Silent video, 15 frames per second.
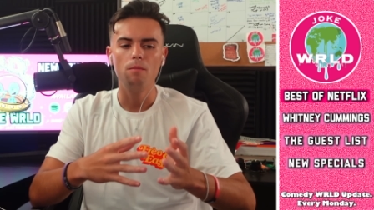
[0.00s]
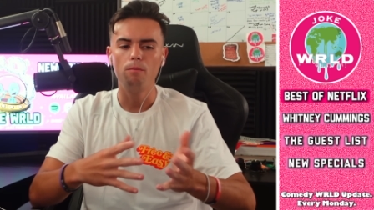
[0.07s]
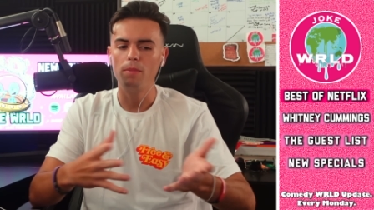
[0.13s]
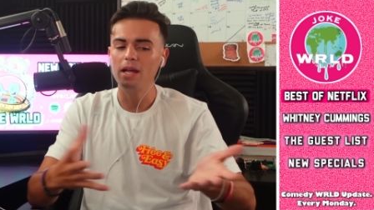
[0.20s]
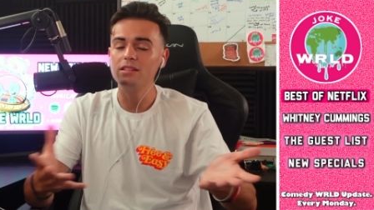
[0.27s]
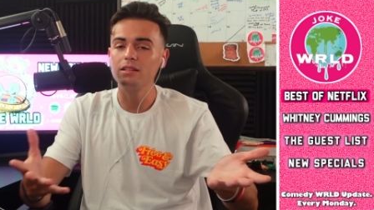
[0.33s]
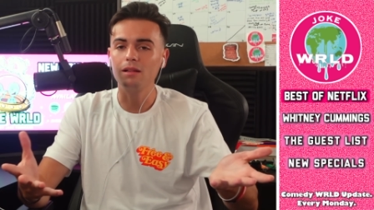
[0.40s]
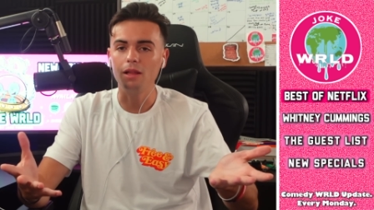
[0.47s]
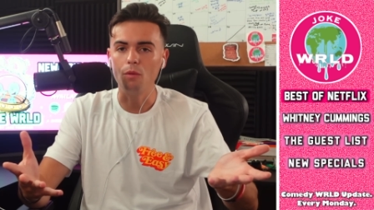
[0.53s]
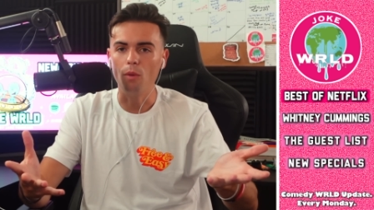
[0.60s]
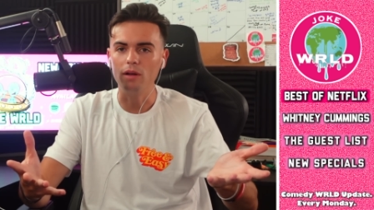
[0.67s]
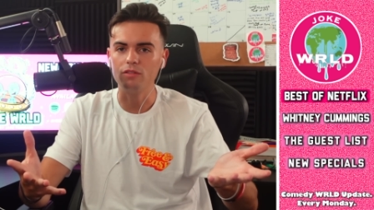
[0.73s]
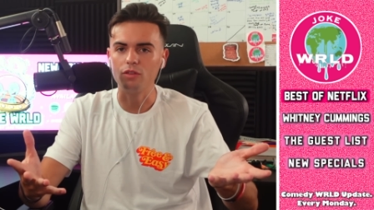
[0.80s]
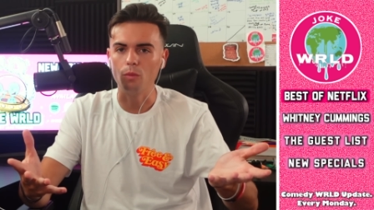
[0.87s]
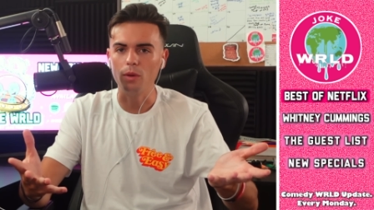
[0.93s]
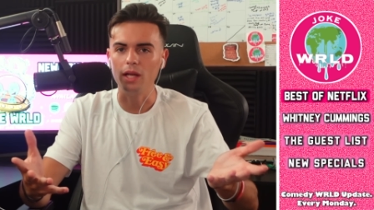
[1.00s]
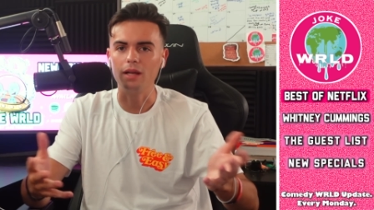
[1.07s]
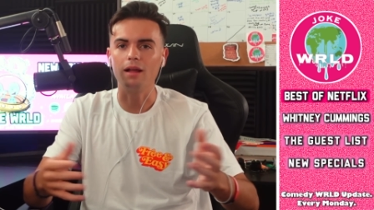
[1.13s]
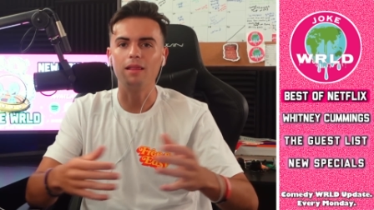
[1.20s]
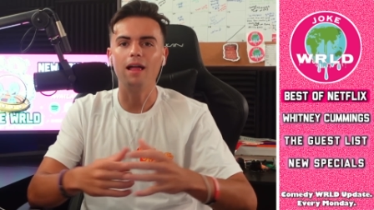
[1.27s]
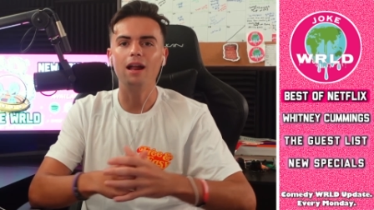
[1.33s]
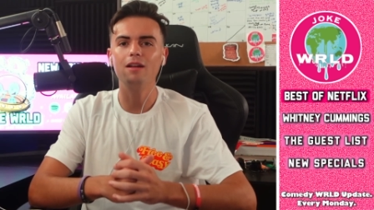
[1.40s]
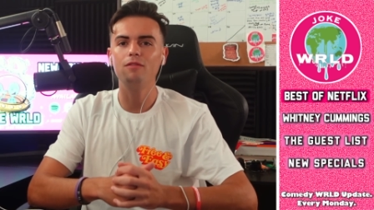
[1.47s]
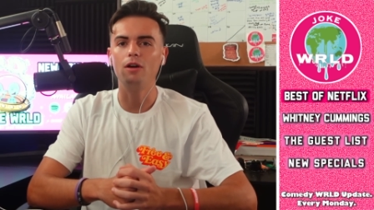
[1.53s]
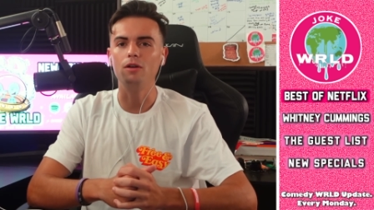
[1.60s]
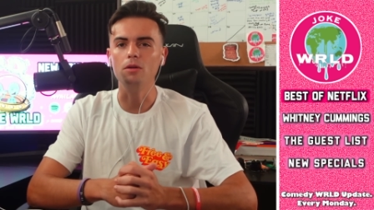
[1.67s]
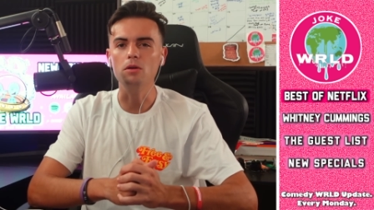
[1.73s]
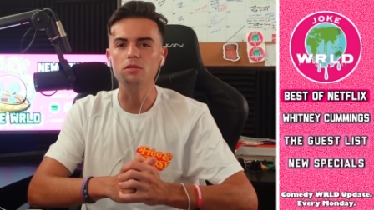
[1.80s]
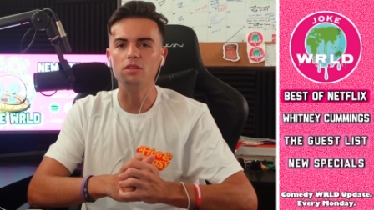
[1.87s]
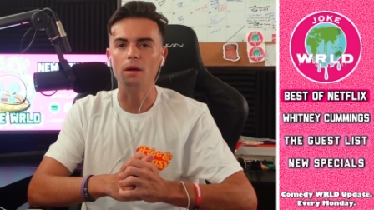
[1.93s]
basically once a week. A lot of our
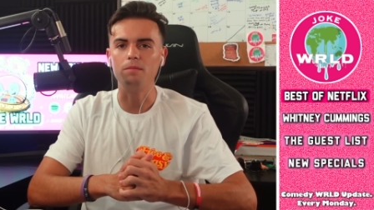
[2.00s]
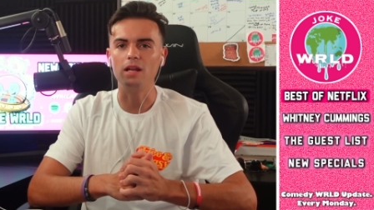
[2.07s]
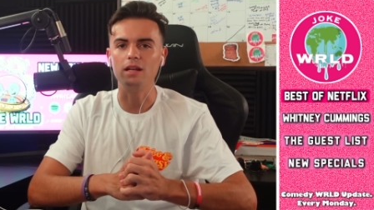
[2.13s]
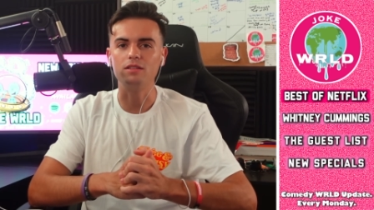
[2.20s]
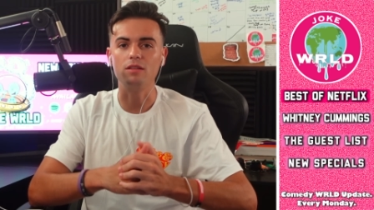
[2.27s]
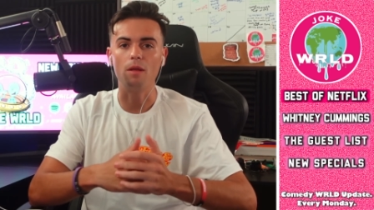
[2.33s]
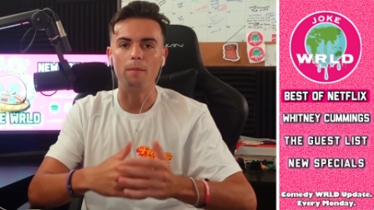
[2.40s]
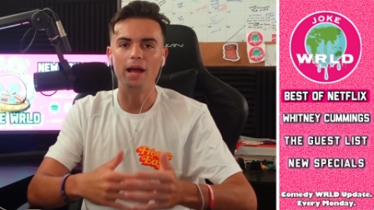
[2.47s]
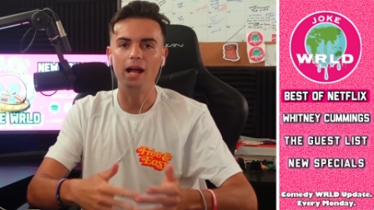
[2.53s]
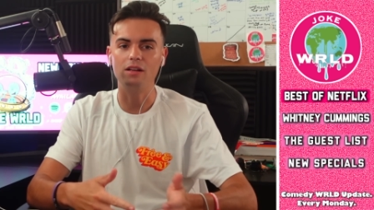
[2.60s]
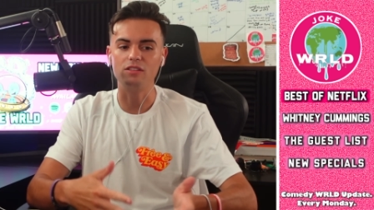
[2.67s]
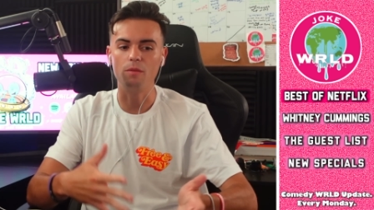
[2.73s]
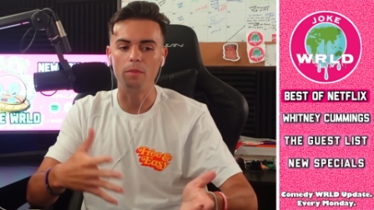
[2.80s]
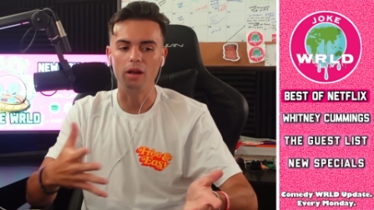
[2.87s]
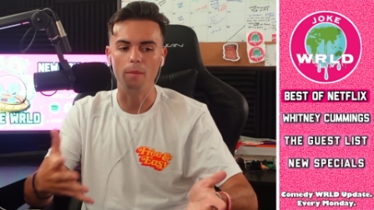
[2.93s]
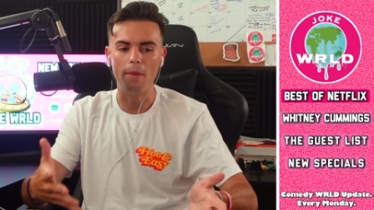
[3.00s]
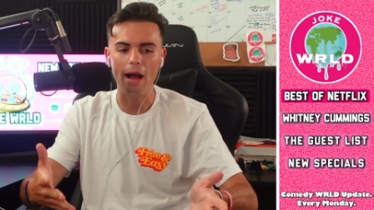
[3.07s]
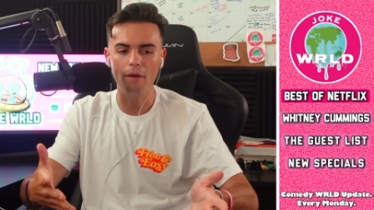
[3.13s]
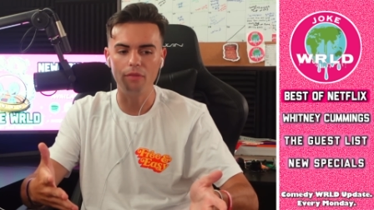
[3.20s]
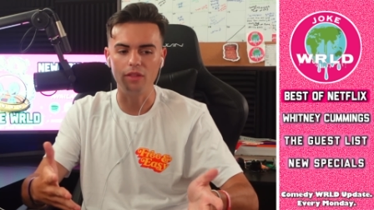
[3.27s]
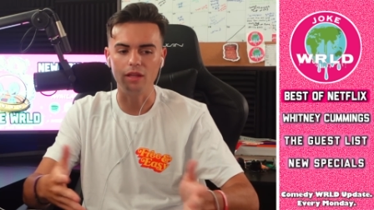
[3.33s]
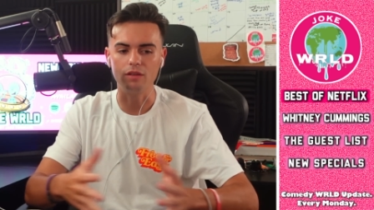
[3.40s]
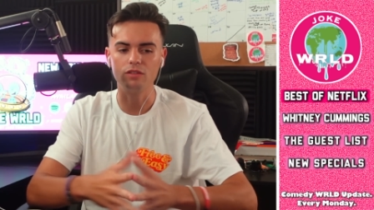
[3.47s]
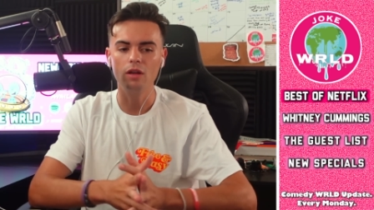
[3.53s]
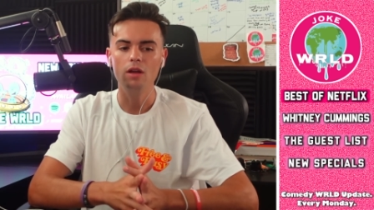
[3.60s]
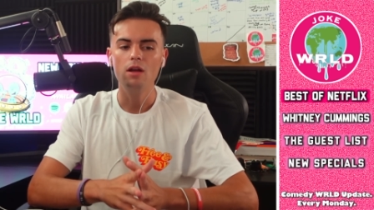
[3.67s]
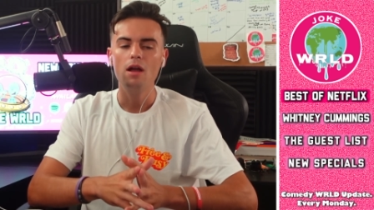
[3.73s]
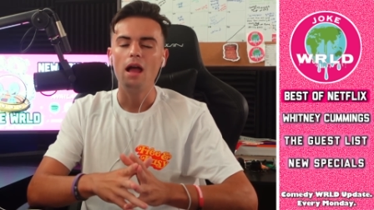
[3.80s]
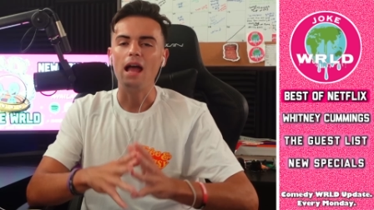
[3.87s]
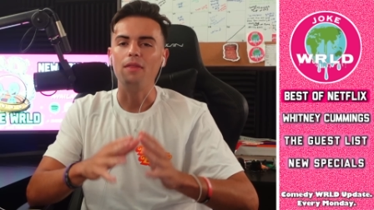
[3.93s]
news updates in the past have been about these,
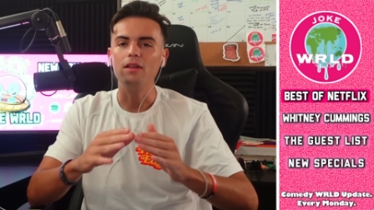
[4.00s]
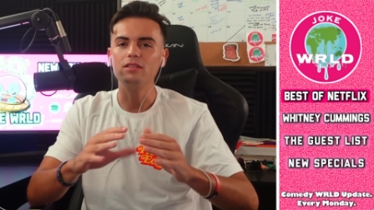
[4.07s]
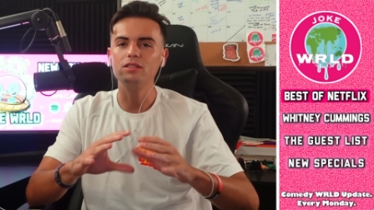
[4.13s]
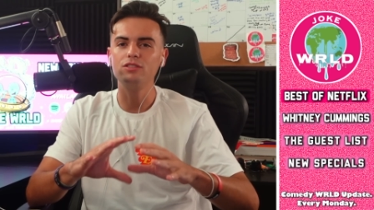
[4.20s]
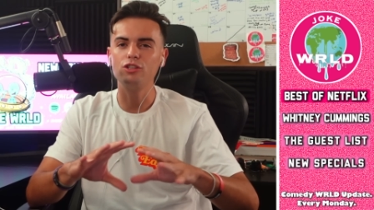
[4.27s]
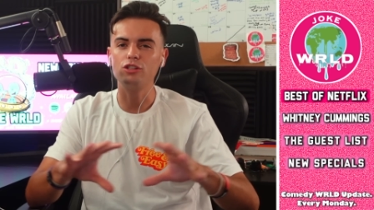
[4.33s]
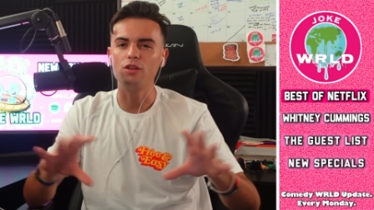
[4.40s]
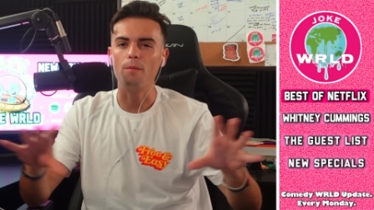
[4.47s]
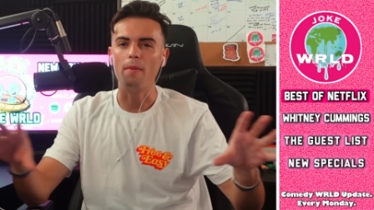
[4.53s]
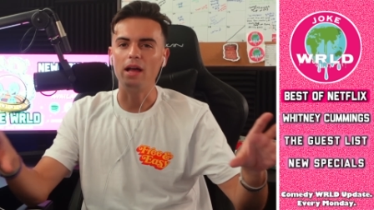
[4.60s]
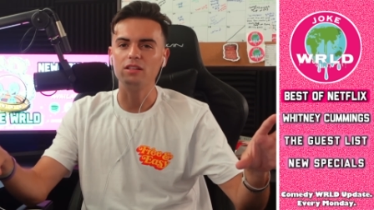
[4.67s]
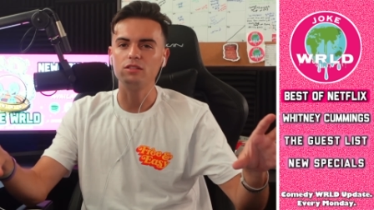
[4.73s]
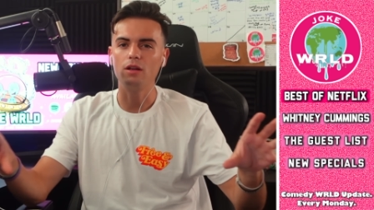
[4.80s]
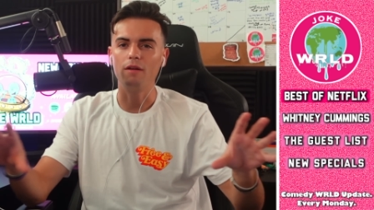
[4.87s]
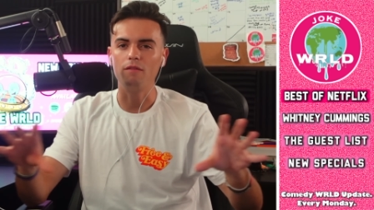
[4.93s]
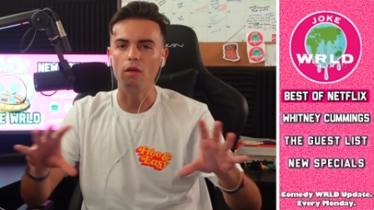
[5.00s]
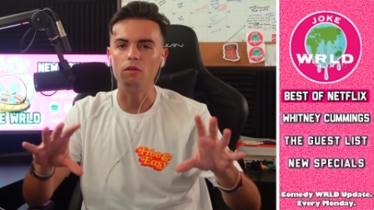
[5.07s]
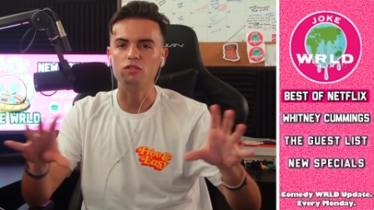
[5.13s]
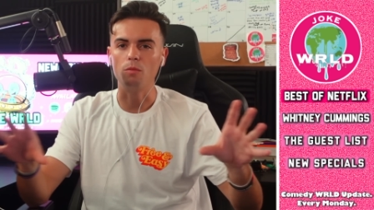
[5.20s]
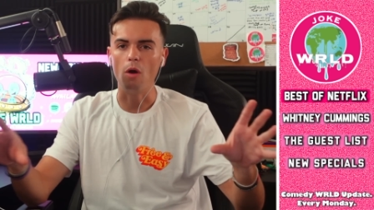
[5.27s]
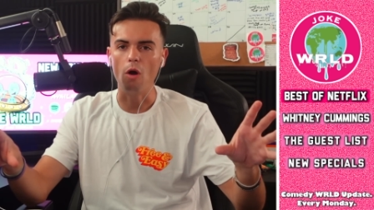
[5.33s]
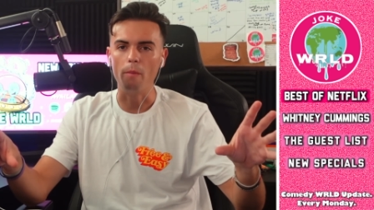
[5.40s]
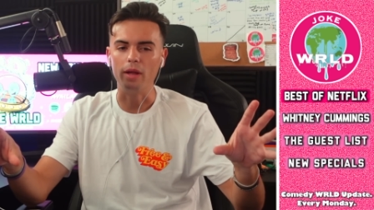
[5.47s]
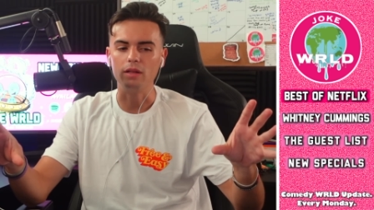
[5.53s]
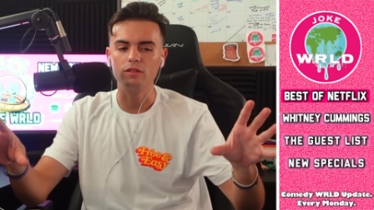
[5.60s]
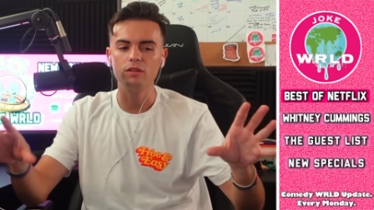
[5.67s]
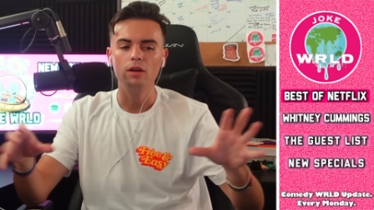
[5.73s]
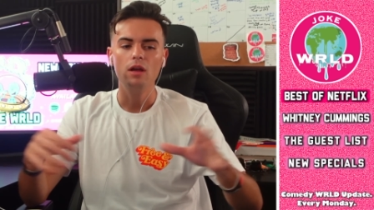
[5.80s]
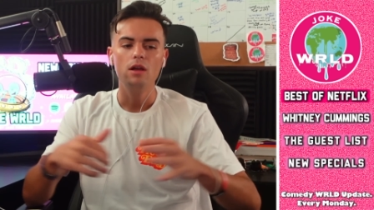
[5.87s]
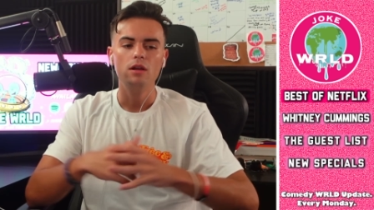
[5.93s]
and this is just a best of those moments.